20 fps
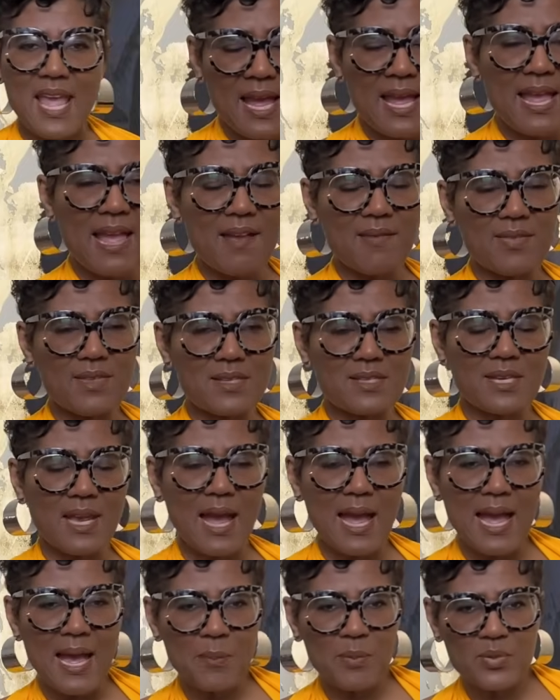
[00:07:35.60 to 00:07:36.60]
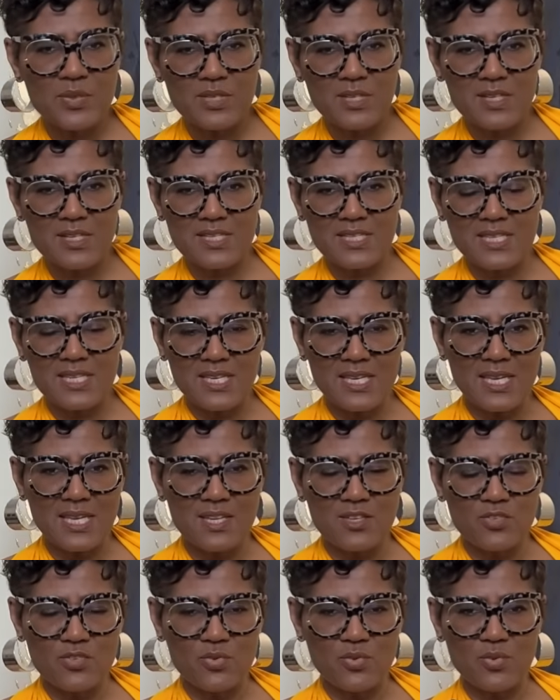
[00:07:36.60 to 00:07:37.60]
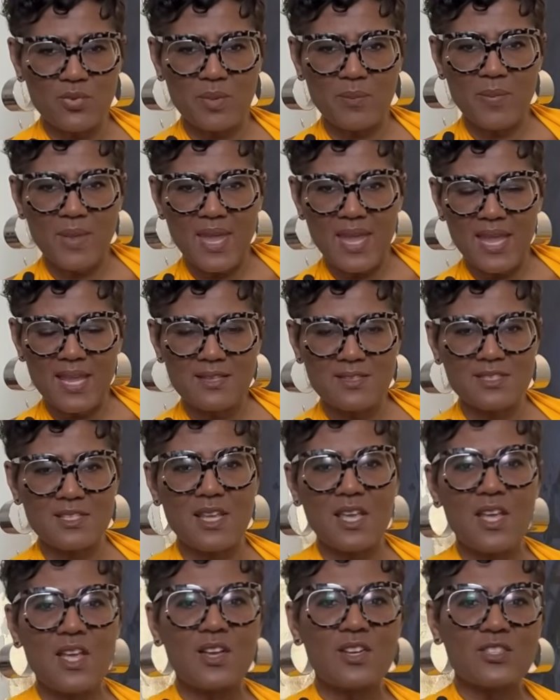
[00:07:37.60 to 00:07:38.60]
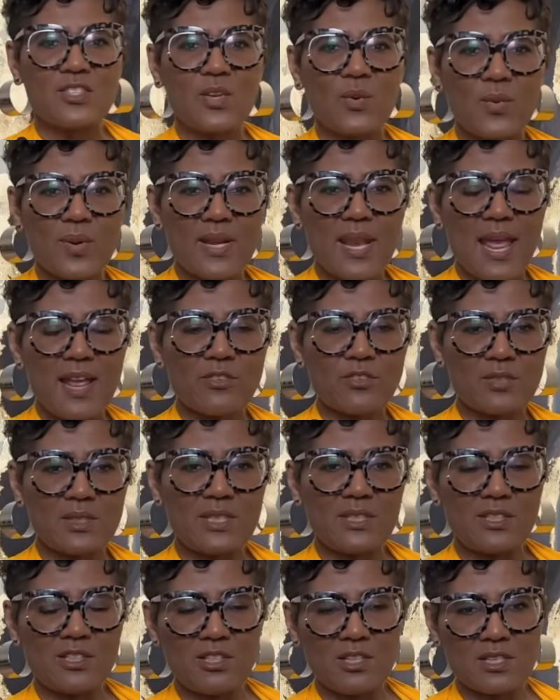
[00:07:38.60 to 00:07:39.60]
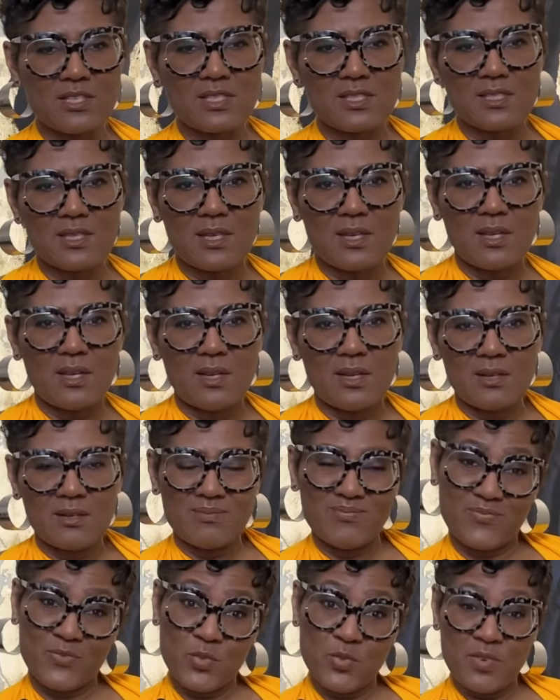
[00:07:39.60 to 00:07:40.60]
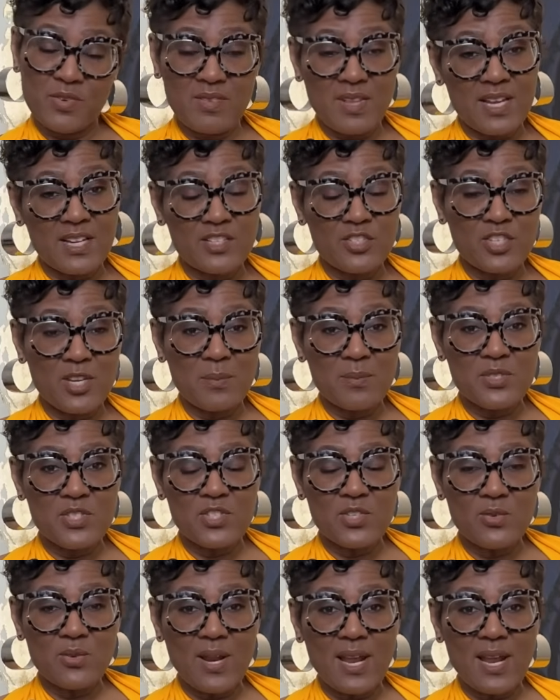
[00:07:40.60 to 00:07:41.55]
I have the top tucked into the pants, so it actually looks sort of like a jumpsuit.